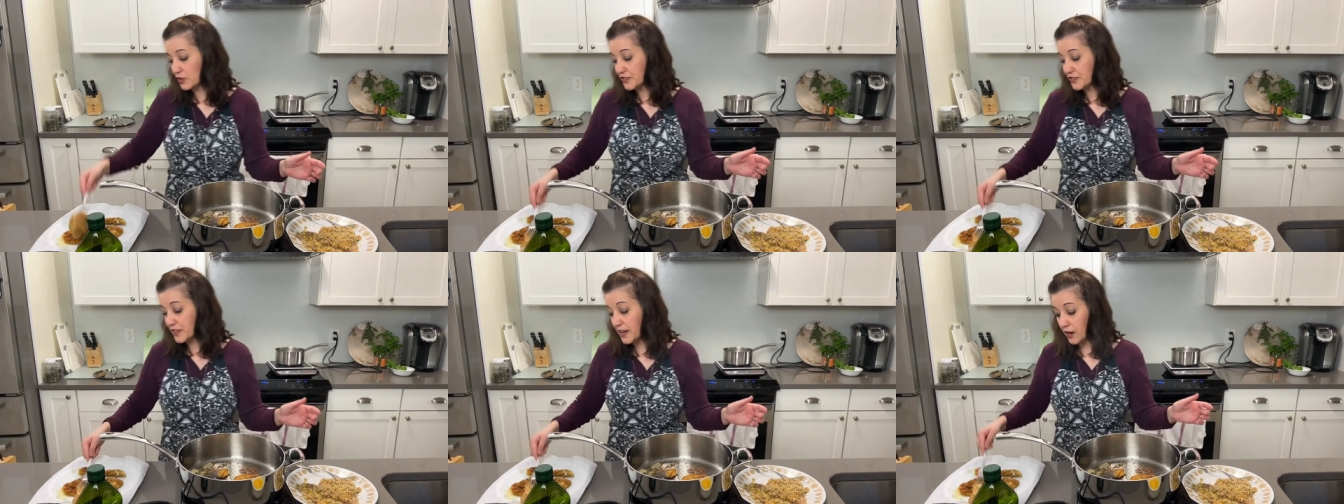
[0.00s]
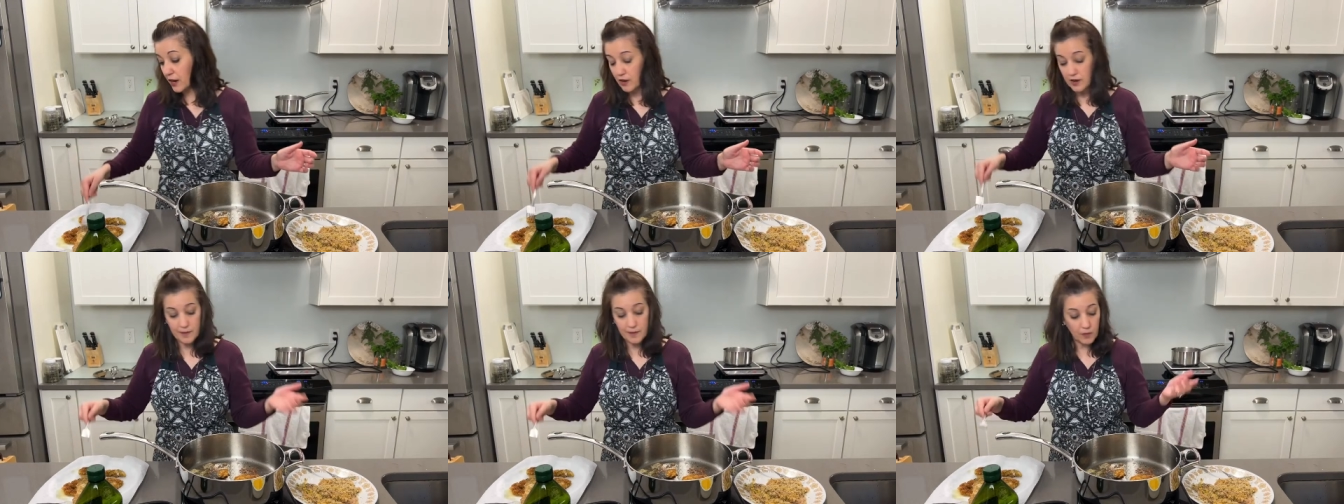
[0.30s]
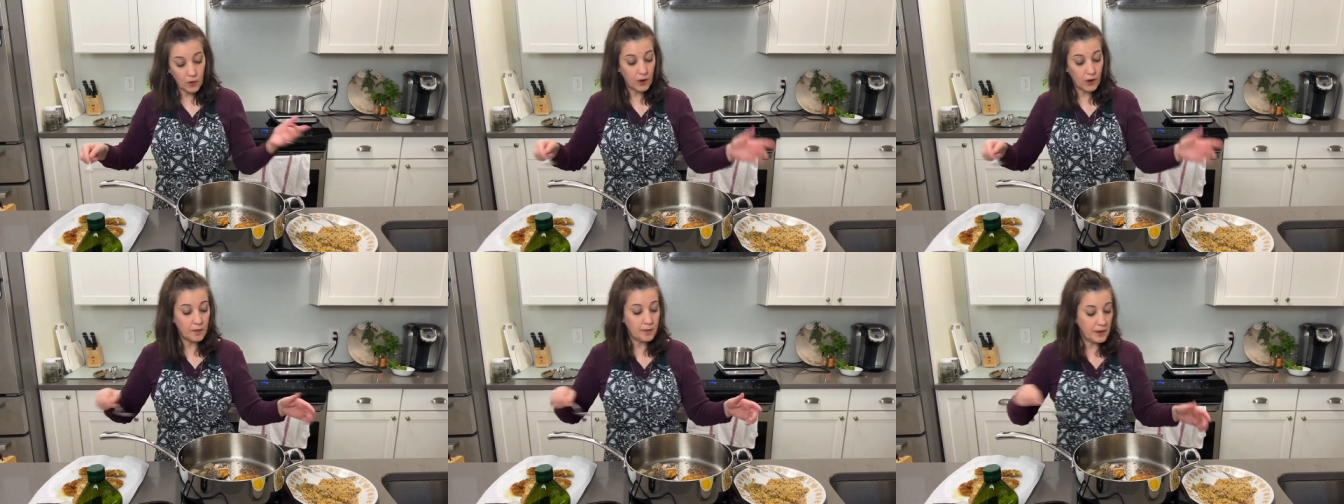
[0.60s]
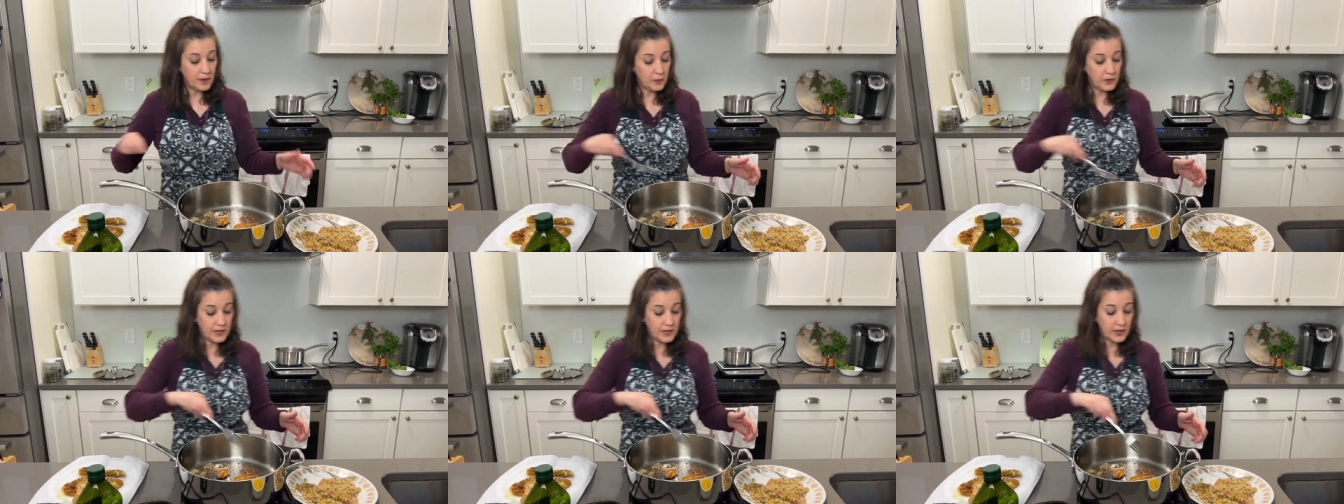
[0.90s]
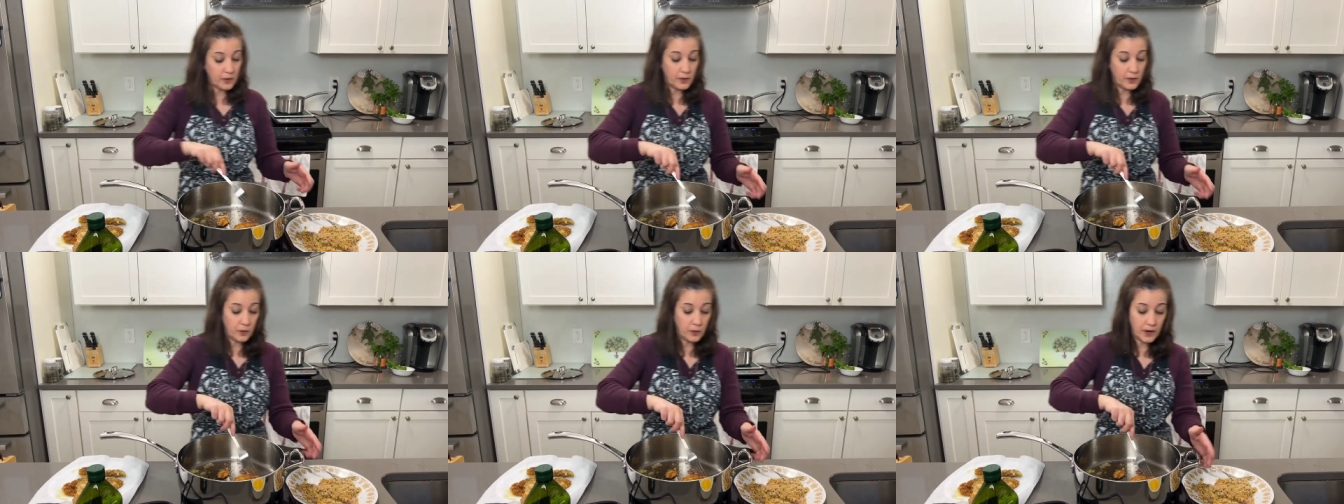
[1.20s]
aren't there anymore, but we
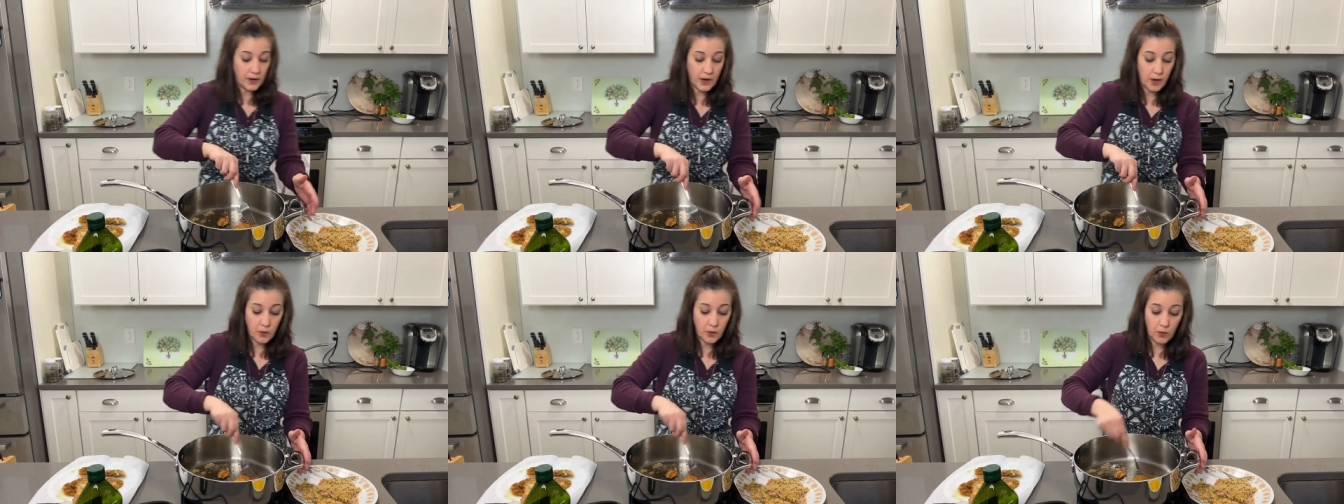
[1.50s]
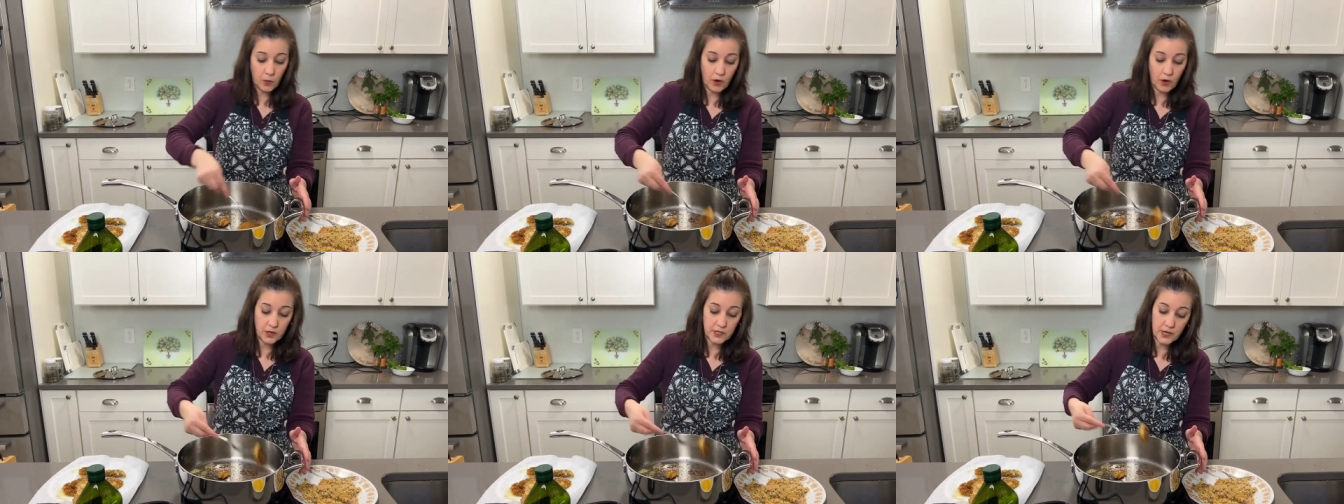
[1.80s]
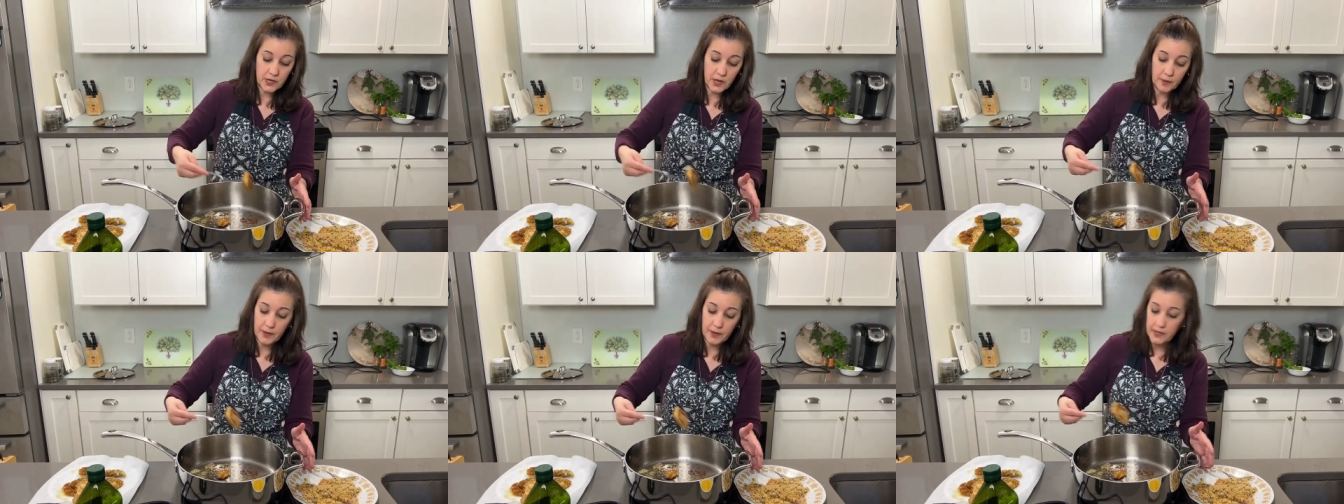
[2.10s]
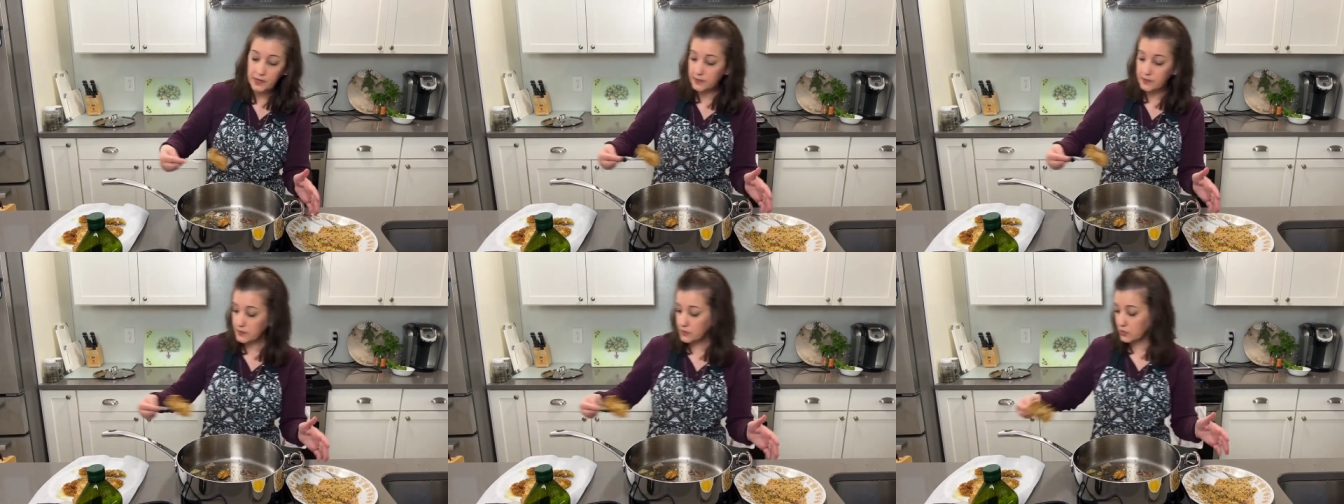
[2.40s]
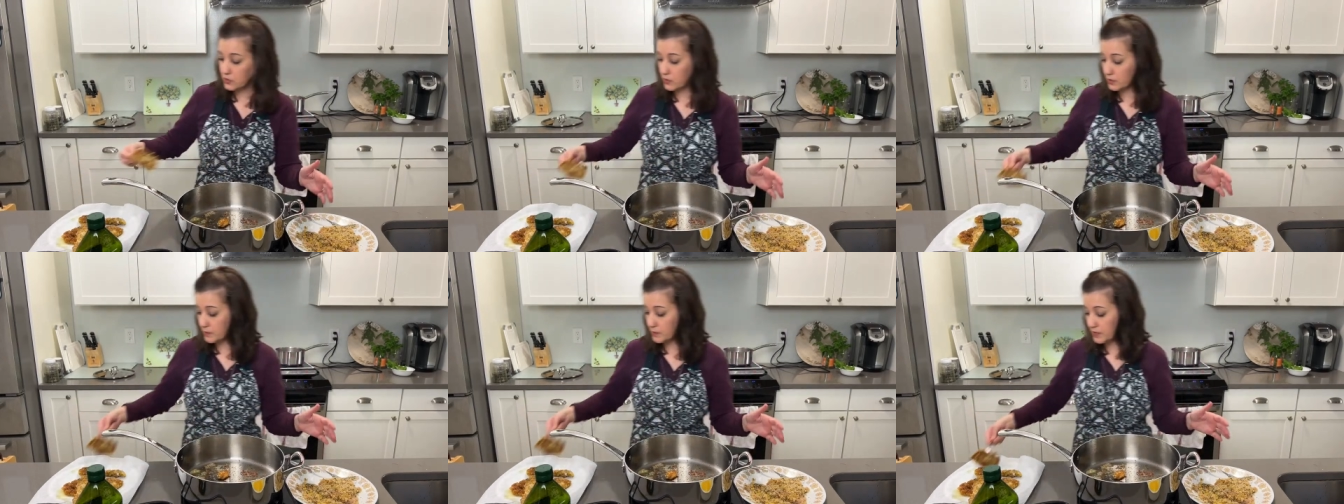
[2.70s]
did. We went up, we walked up, my cousin
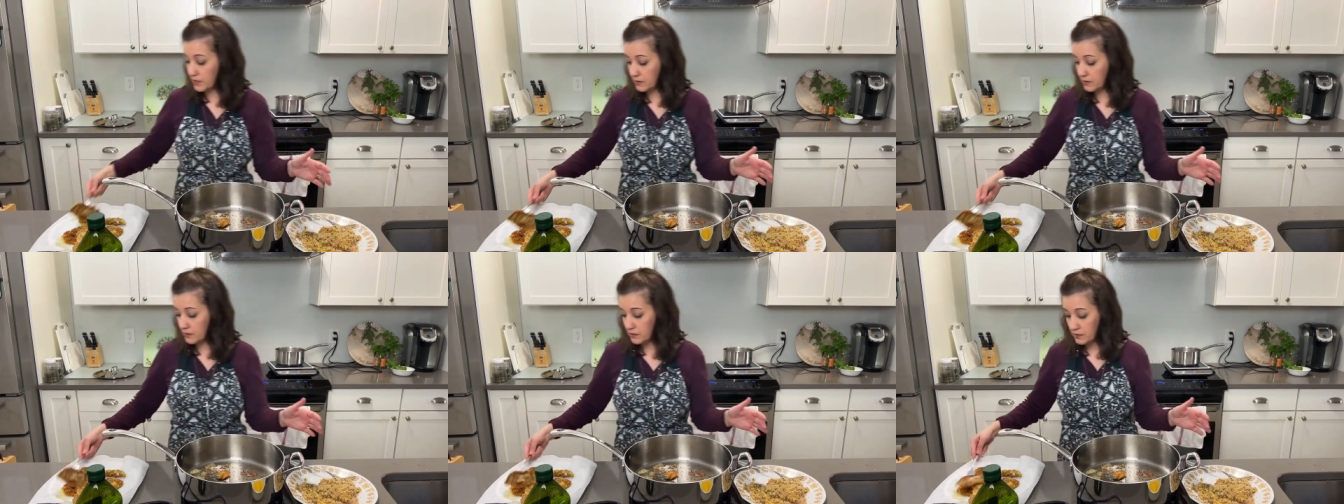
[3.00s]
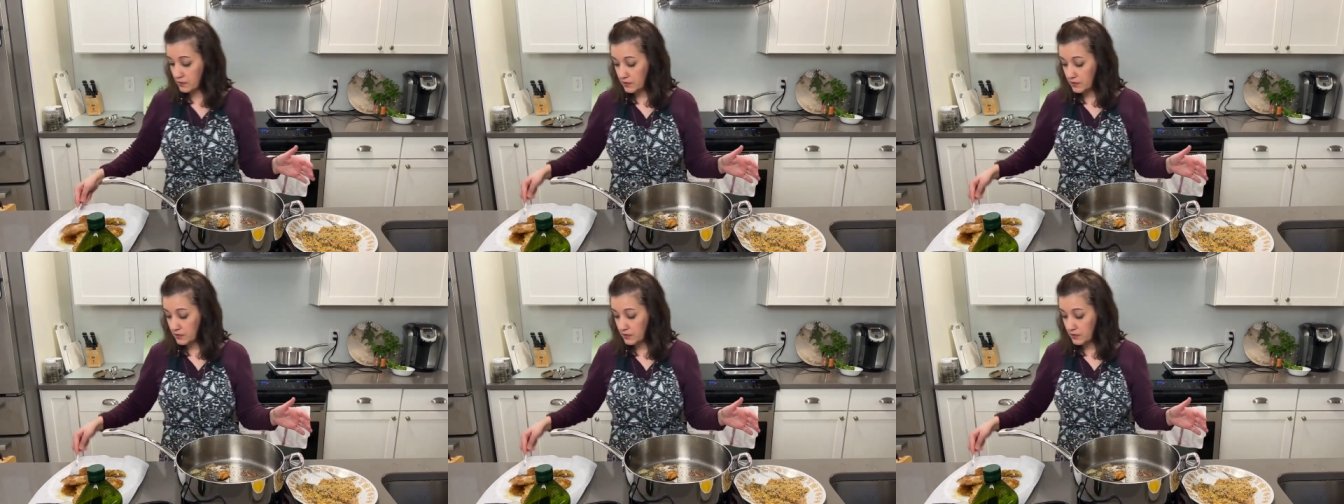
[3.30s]
took me.